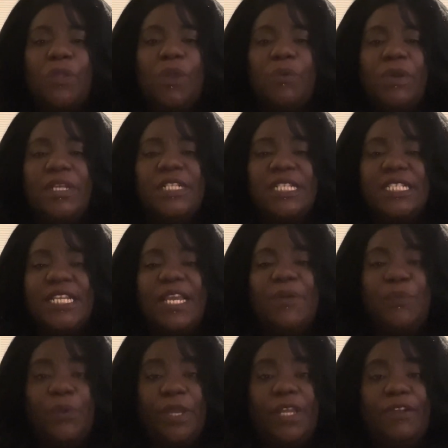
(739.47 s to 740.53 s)
wearing the
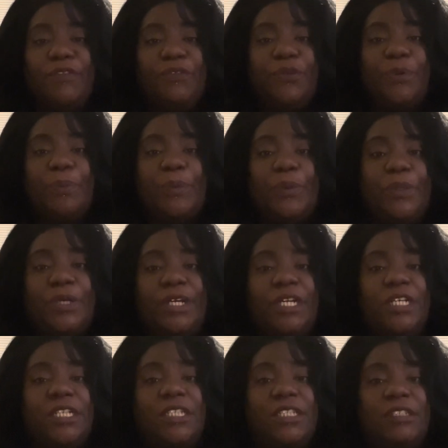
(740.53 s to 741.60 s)
same wig for more.